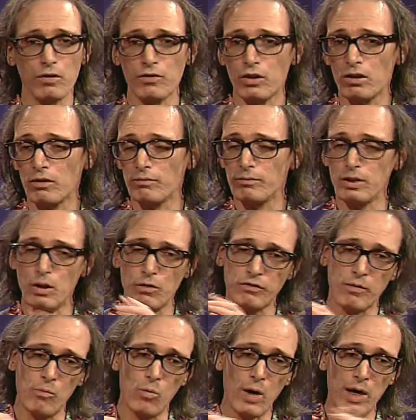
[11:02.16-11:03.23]
River,
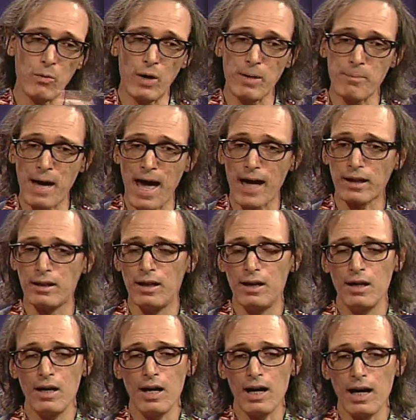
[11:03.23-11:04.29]
from way, way back.
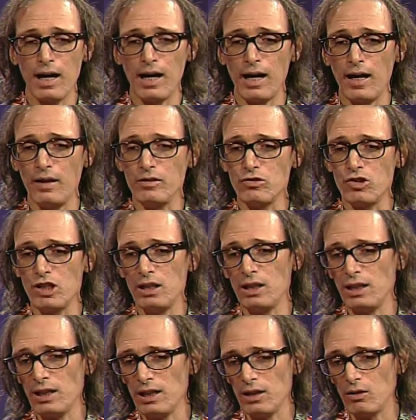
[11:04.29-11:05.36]

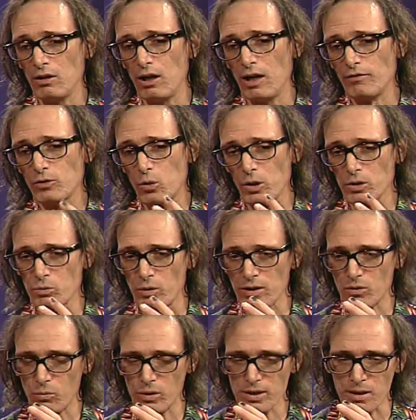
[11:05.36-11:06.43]
GE, of course,
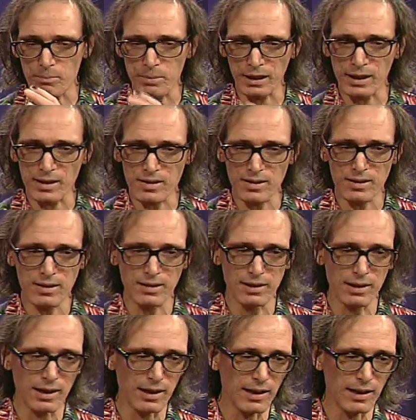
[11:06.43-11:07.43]
was the biggest